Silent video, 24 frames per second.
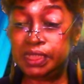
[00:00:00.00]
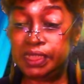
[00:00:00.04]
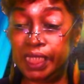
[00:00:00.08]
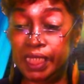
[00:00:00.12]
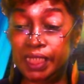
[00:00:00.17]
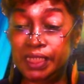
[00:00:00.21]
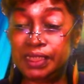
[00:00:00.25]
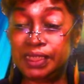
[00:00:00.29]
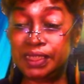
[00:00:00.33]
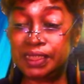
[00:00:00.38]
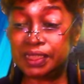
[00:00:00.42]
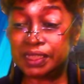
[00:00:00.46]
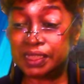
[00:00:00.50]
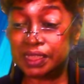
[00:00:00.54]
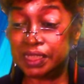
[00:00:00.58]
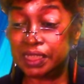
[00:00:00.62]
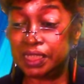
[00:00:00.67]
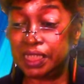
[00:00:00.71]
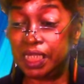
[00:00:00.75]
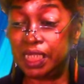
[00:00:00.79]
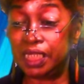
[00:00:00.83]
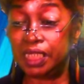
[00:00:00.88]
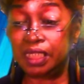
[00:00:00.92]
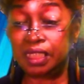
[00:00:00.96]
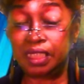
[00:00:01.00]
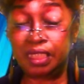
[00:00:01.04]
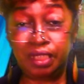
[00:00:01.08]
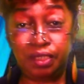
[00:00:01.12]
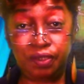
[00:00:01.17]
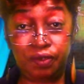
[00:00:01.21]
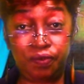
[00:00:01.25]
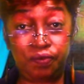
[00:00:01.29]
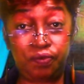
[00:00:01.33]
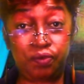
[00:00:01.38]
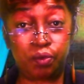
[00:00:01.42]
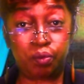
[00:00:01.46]
dead to sin and
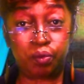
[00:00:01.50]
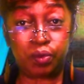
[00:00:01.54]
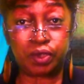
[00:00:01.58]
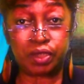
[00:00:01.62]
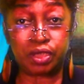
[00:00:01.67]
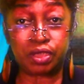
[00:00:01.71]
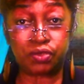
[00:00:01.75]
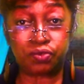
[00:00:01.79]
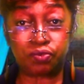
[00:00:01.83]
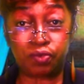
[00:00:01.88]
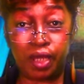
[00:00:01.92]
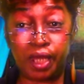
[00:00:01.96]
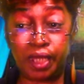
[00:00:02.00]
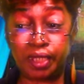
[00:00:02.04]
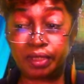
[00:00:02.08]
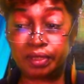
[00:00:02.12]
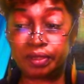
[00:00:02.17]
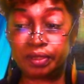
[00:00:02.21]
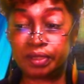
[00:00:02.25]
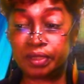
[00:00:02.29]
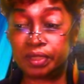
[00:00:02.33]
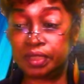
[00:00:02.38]
live for what is right.